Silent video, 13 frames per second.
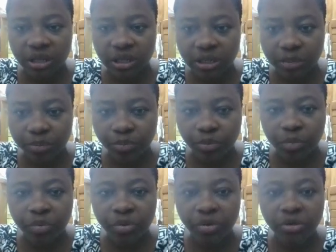the
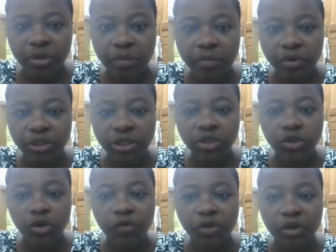process
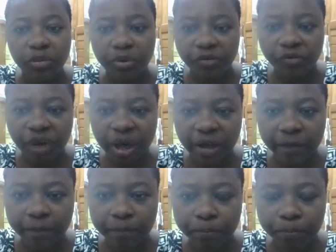of heapify